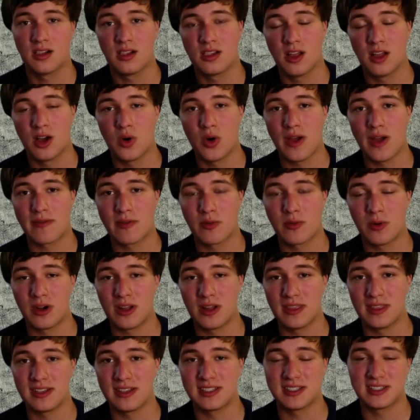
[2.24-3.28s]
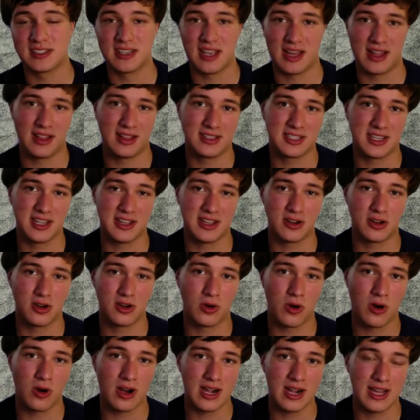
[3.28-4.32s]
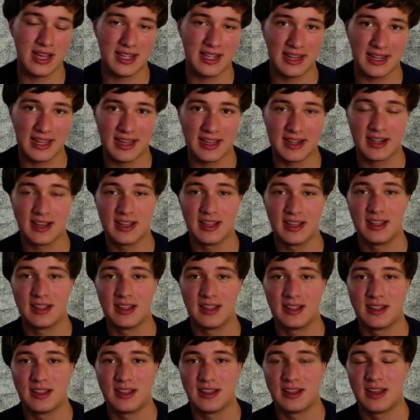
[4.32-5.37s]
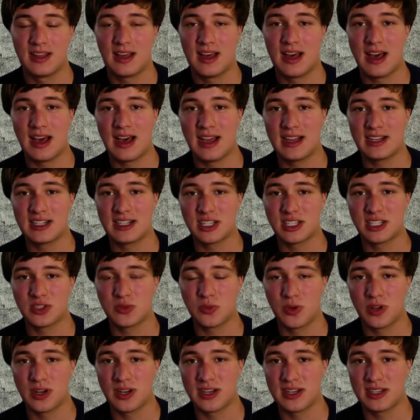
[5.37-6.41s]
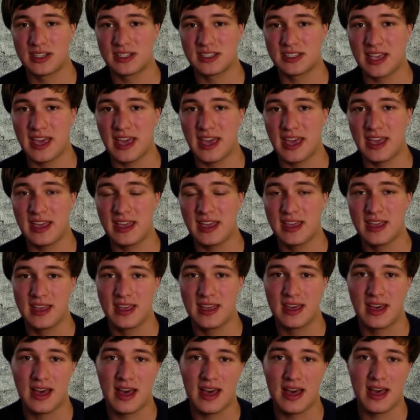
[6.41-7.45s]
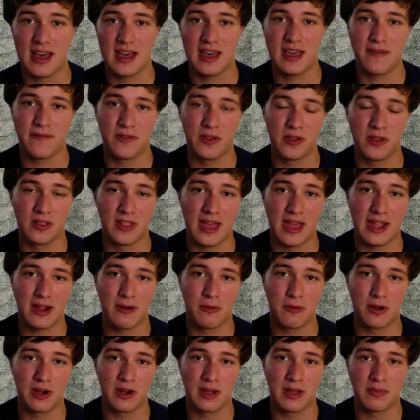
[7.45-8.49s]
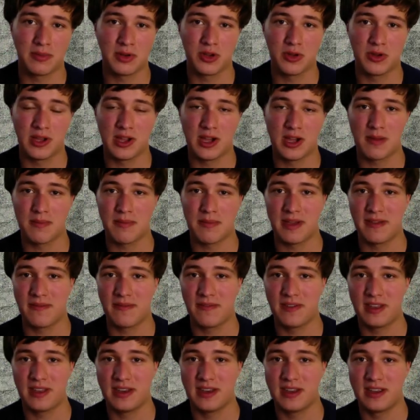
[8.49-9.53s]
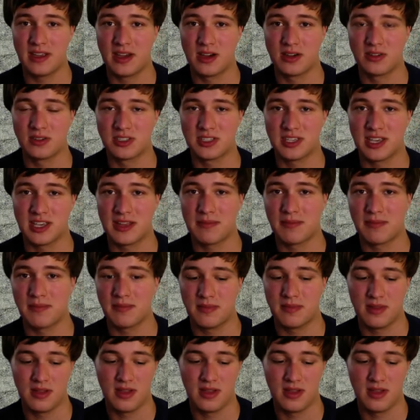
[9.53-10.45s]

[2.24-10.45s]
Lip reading: Hello, everyone. This is Alexander Horat again. I just wanted to say, if you like what I'm doing on my videos and